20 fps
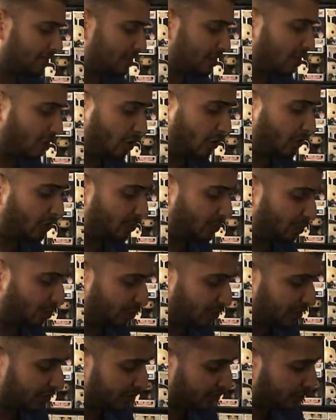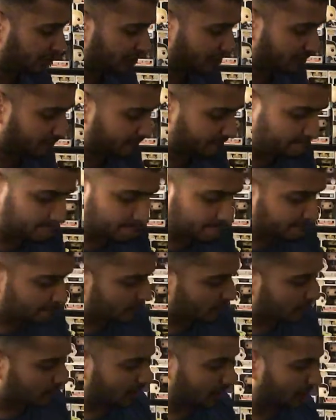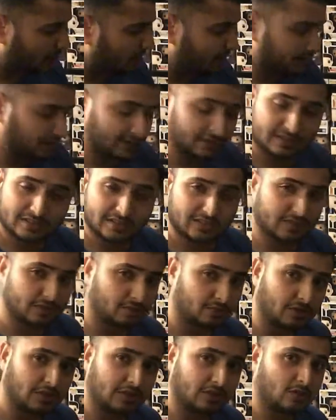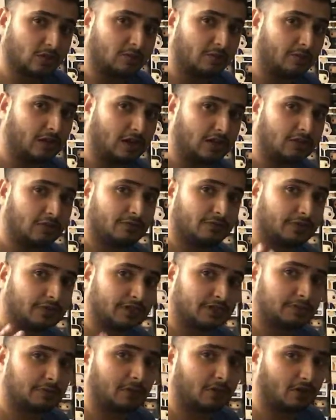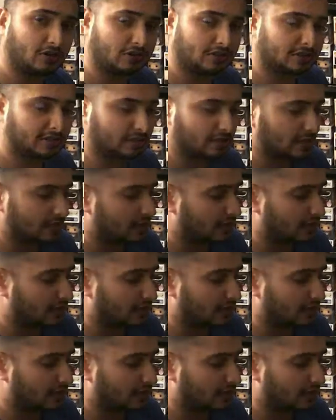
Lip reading: All in all, I think this is really good value for this box.